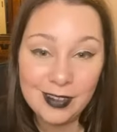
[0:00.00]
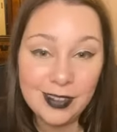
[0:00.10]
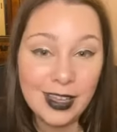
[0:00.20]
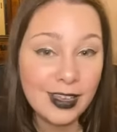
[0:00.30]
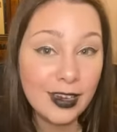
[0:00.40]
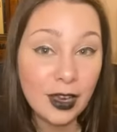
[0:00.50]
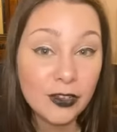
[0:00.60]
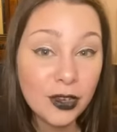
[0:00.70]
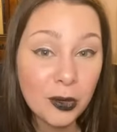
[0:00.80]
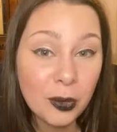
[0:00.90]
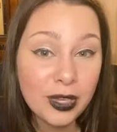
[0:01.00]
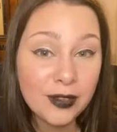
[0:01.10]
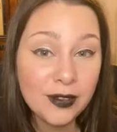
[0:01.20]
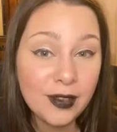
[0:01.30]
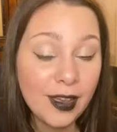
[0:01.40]
like an eyeshadow
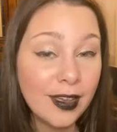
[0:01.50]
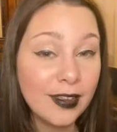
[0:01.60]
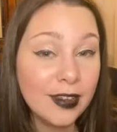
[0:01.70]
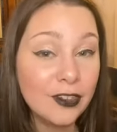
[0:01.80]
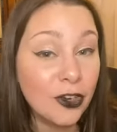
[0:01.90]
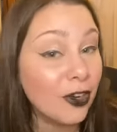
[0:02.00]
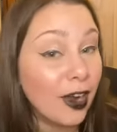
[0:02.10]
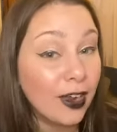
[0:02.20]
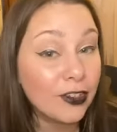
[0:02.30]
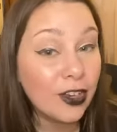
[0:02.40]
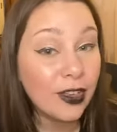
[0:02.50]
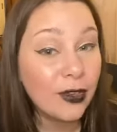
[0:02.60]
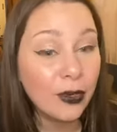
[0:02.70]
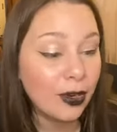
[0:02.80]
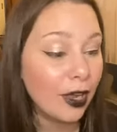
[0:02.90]
base and a dark eyeshadow
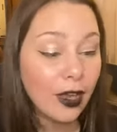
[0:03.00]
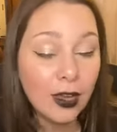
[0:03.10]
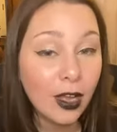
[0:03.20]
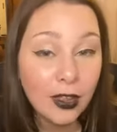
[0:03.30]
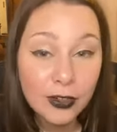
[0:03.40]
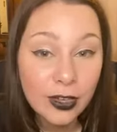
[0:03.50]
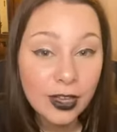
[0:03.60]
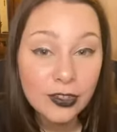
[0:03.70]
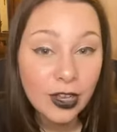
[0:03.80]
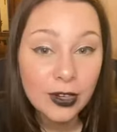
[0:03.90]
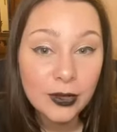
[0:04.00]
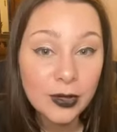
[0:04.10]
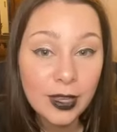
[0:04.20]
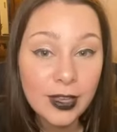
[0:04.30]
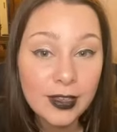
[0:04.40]
or a colored eyeshadow
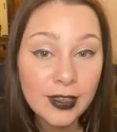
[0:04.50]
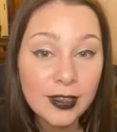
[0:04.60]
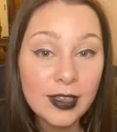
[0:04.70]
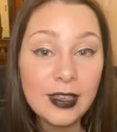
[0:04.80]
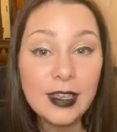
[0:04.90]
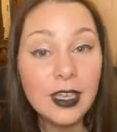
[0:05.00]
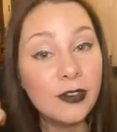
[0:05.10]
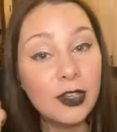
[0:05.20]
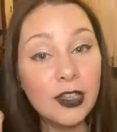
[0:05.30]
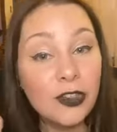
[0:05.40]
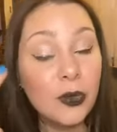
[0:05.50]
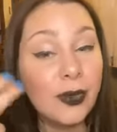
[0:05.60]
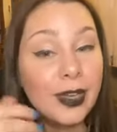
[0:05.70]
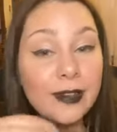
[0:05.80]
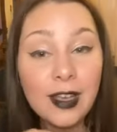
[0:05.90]
you like. If you get your
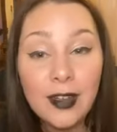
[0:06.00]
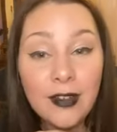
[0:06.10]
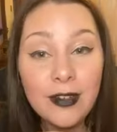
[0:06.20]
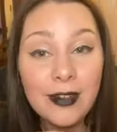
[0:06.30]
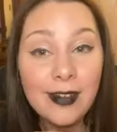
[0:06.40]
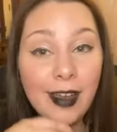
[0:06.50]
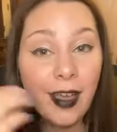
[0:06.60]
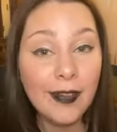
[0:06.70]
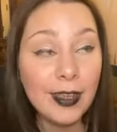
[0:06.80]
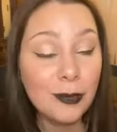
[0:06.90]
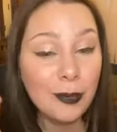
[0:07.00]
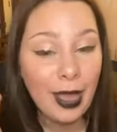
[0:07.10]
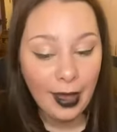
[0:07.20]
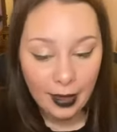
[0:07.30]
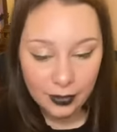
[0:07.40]
white down and then
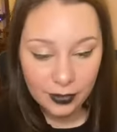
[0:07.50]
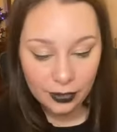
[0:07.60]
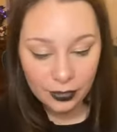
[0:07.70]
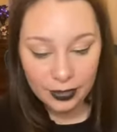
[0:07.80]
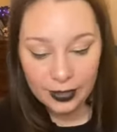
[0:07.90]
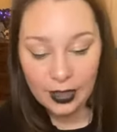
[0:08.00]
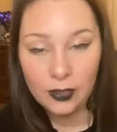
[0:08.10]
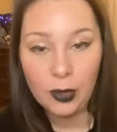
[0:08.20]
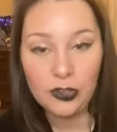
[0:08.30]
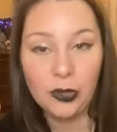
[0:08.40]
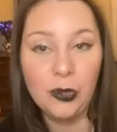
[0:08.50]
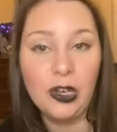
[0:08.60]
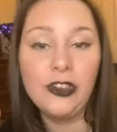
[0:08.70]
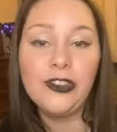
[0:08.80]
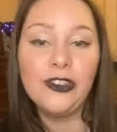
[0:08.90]
pat using that special
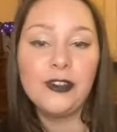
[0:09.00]
brush,